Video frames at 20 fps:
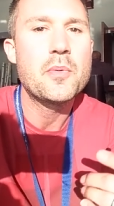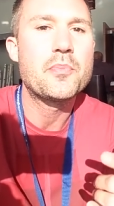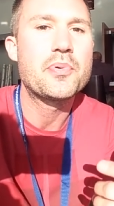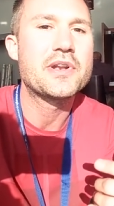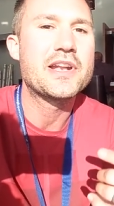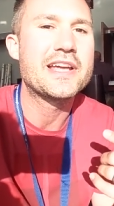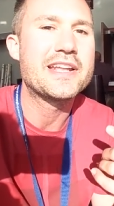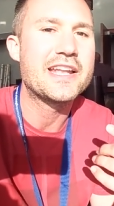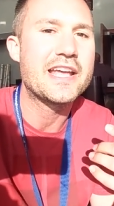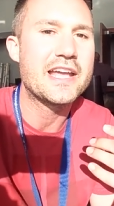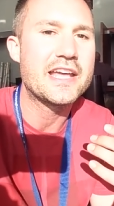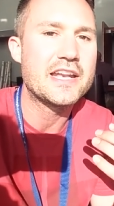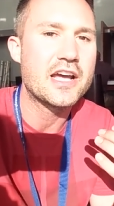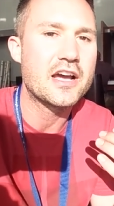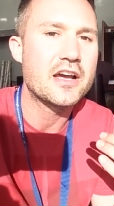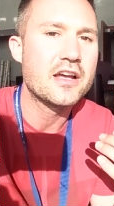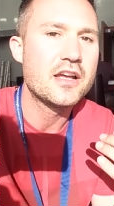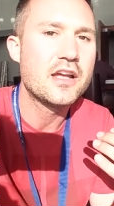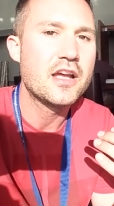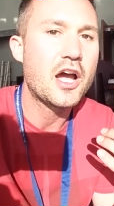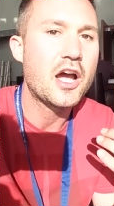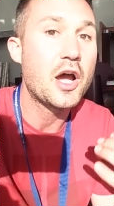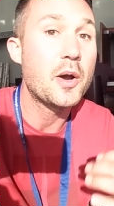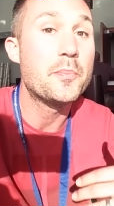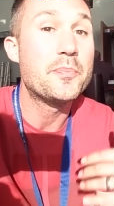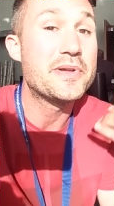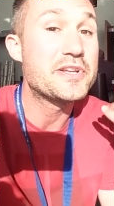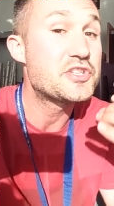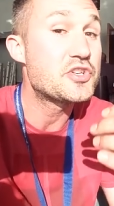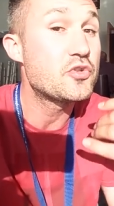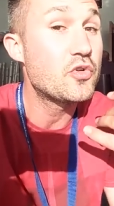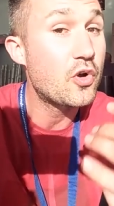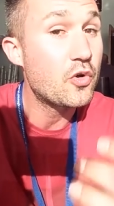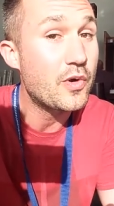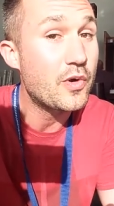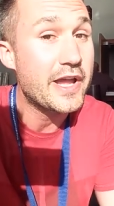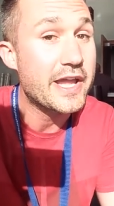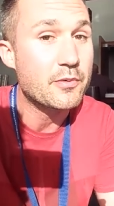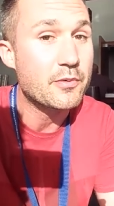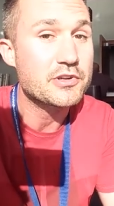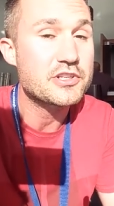but in, in a habitual way.